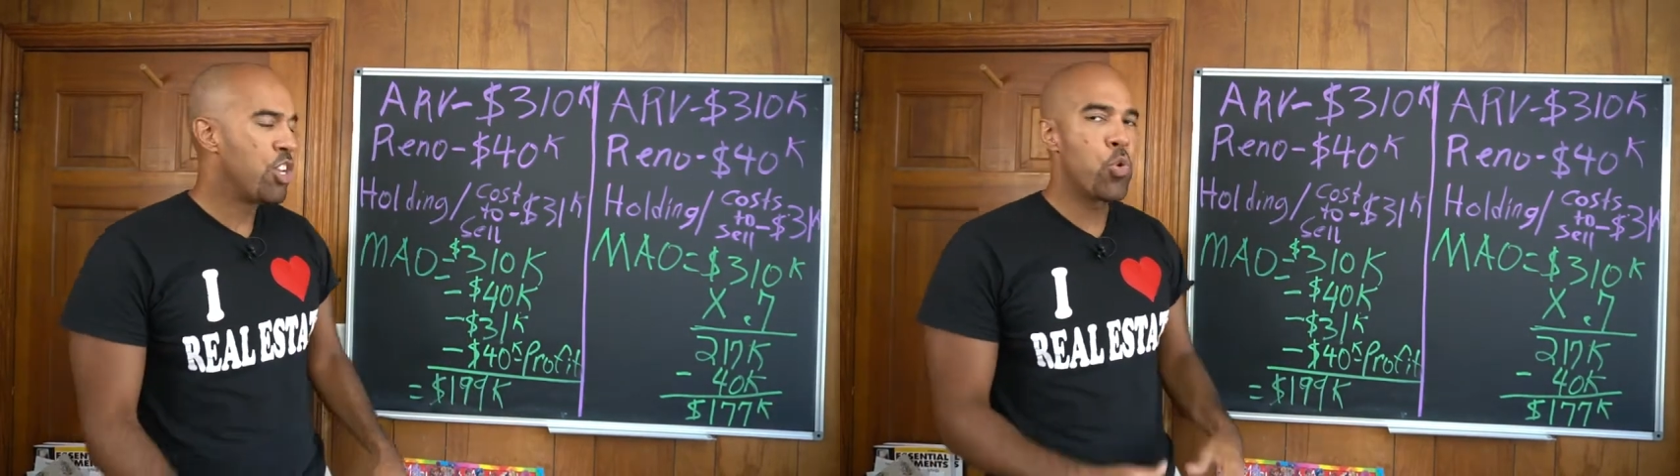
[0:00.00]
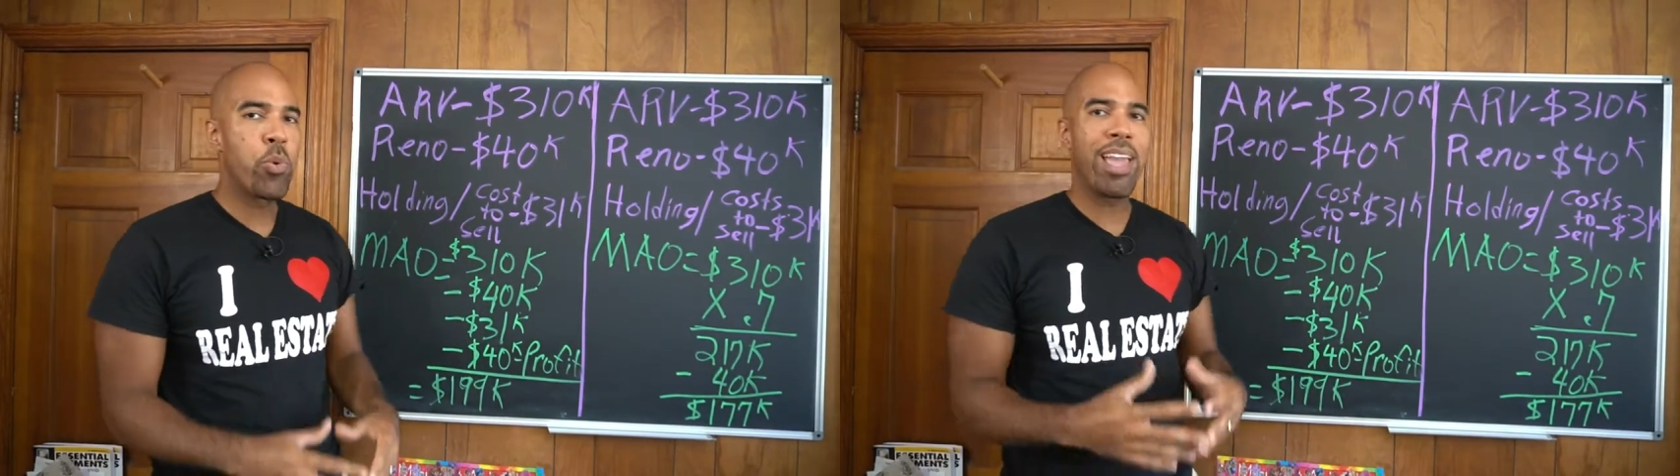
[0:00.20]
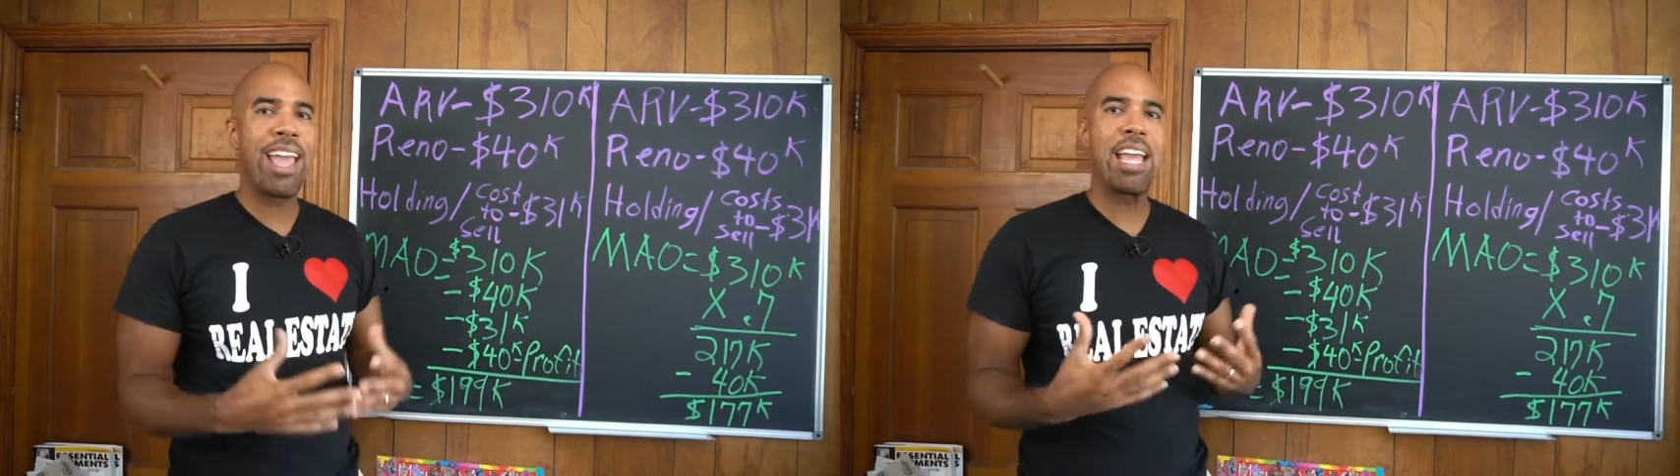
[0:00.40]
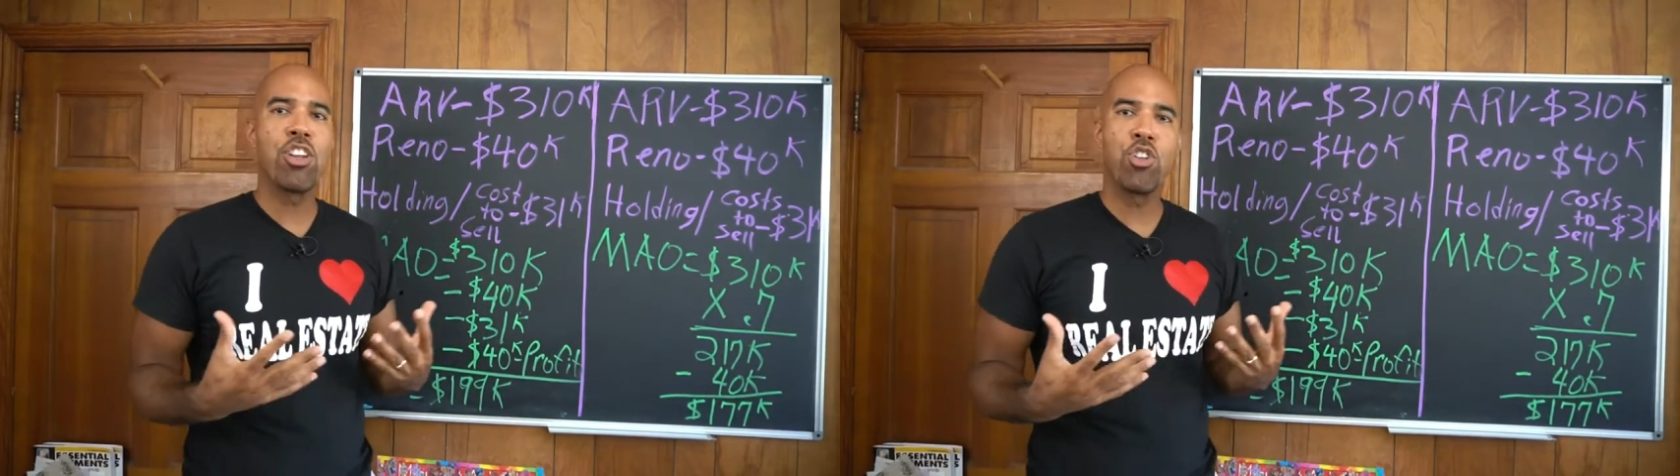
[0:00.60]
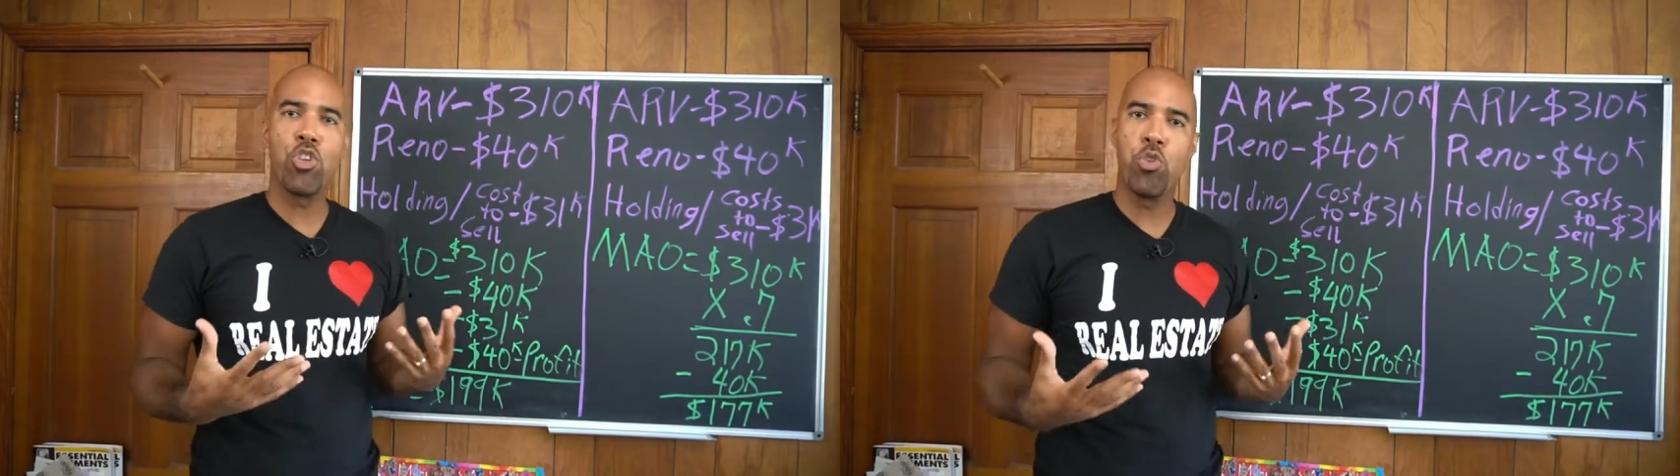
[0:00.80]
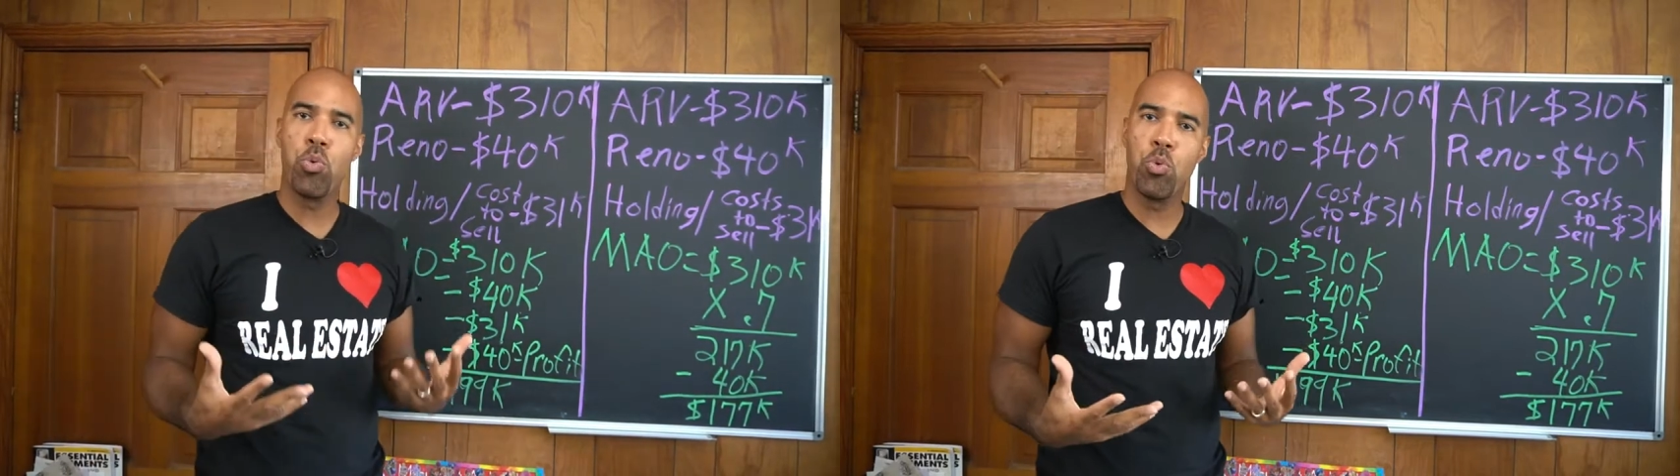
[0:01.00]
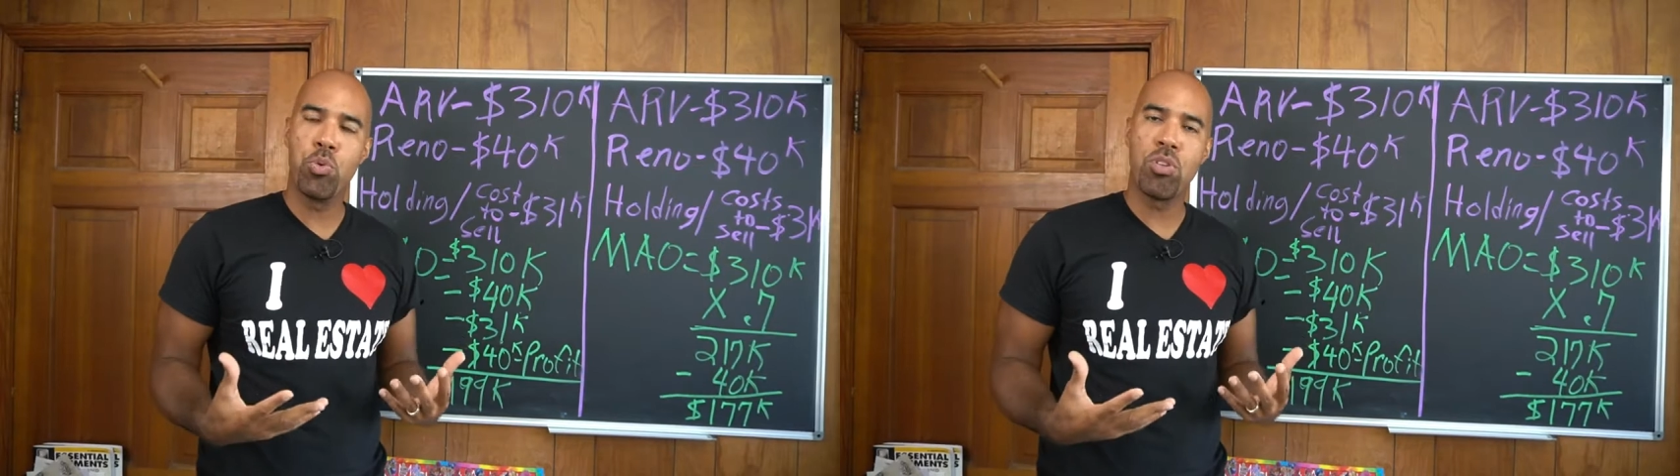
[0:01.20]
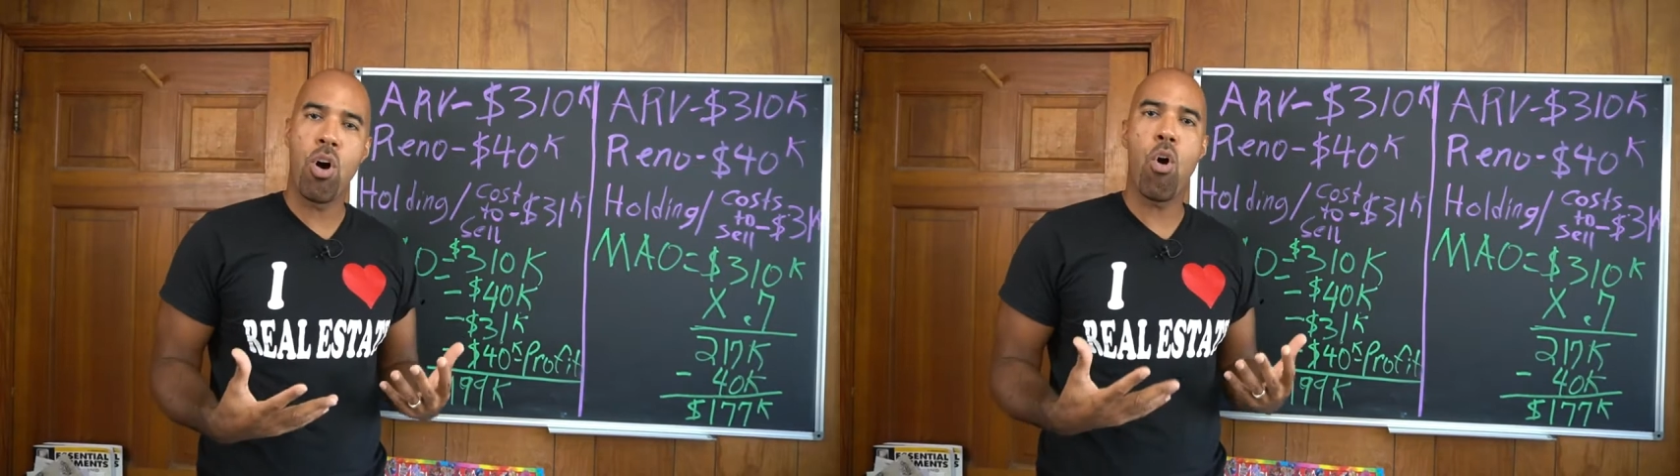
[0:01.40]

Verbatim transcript: You can't use